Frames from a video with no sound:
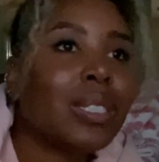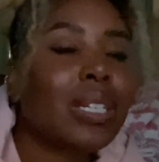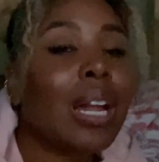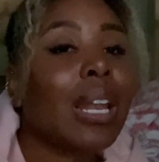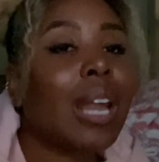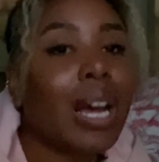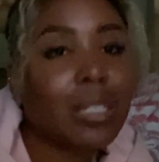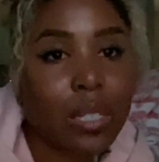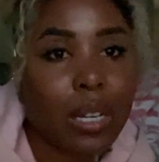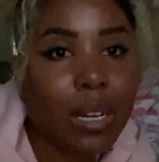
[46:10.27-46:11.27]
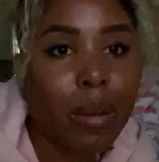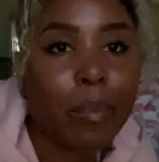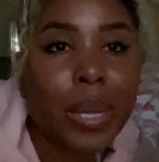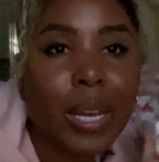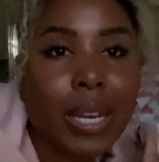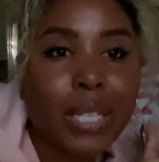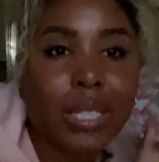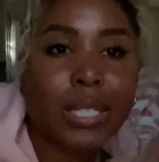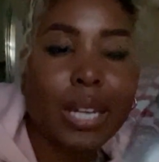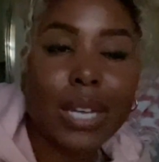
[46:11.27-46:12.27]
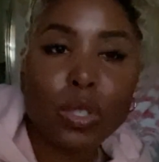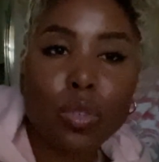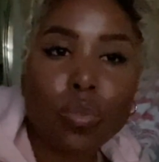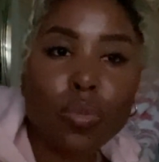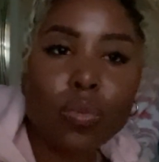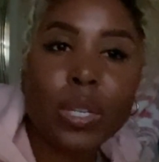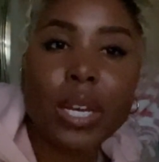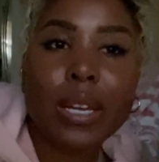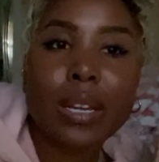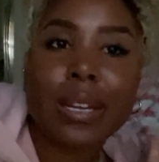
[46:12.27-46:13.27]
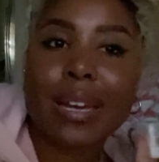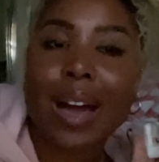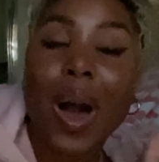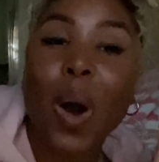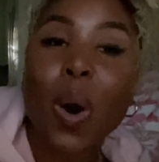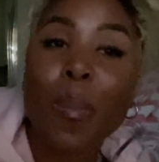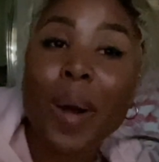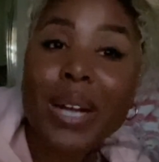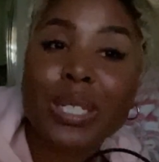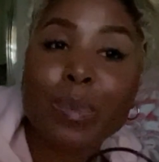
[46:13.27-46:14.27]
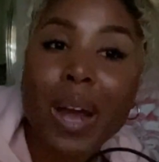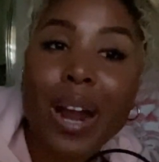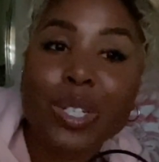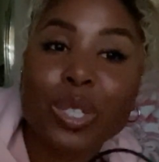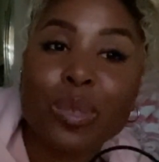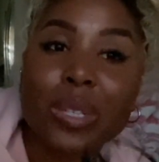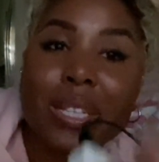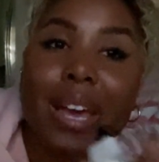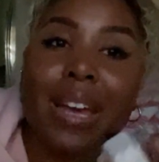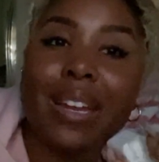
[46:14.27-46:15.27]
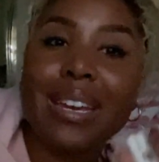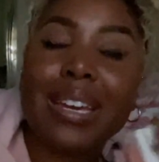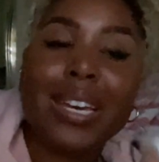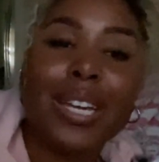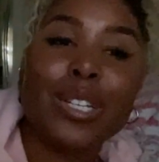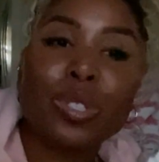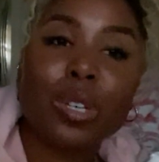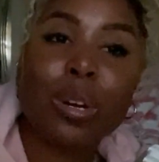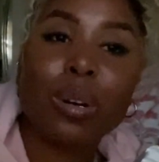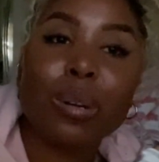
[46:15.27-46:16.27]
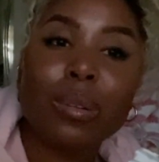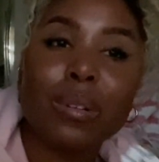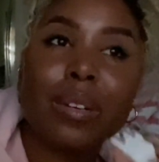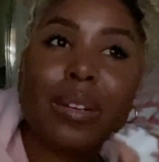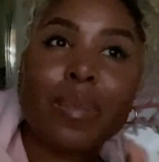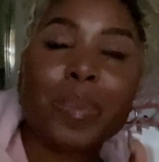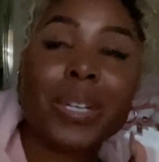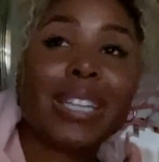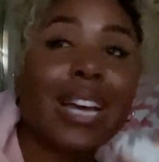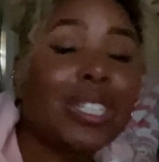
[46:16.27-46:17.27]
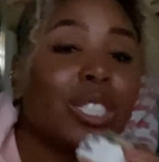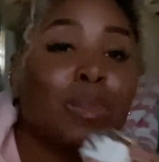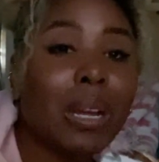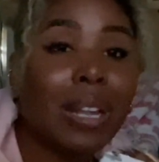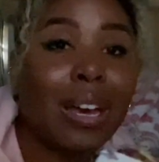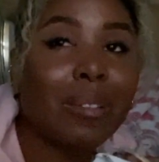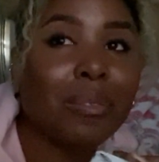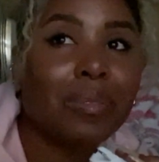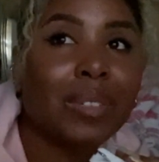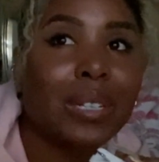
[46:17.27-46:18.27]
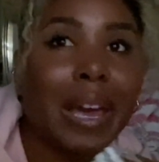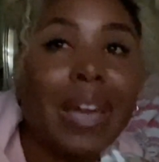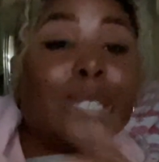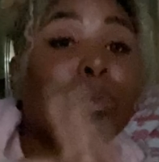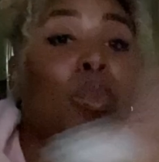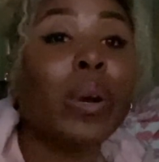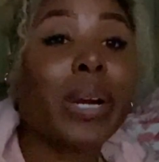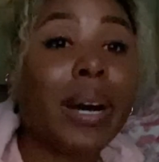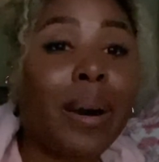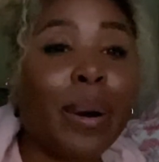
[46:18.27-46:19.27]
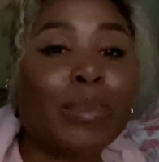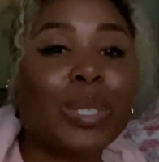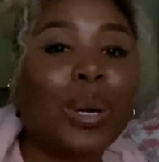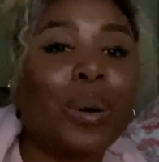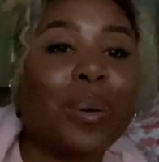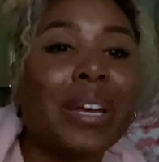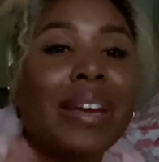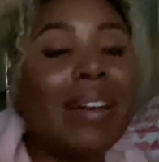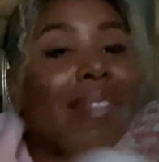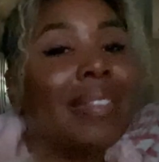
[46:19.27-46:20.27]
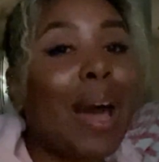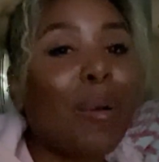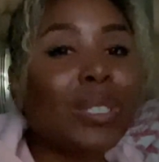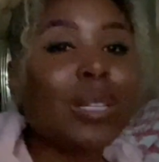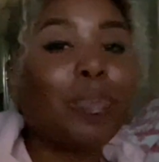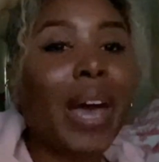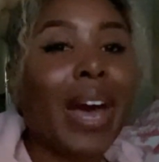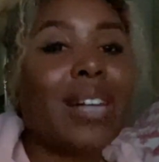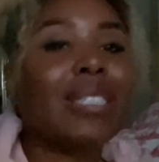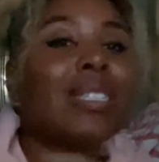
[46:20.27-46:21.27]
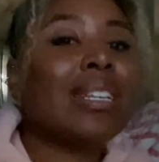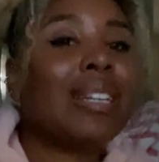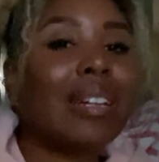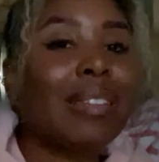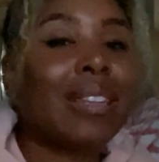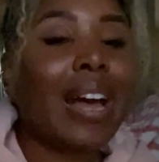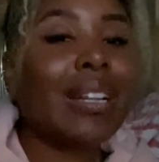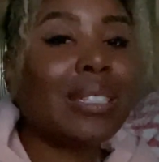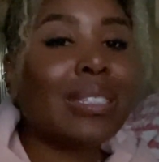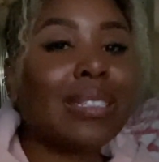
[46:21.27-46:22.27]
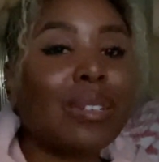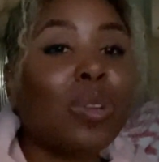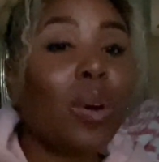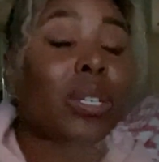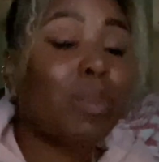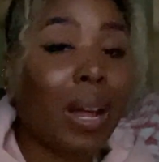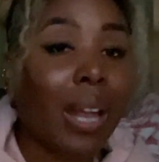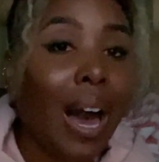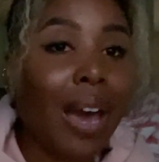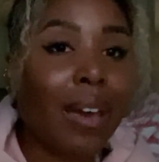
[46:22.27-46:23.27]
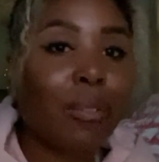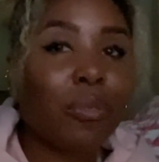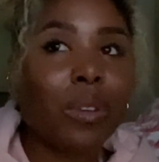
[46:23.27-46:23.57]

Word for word: it's a lot to come. Stay tuned. I hope I inspired you with that intro, but that's just my life. And it's more to come. So that was the past. That's, you know, it's my life,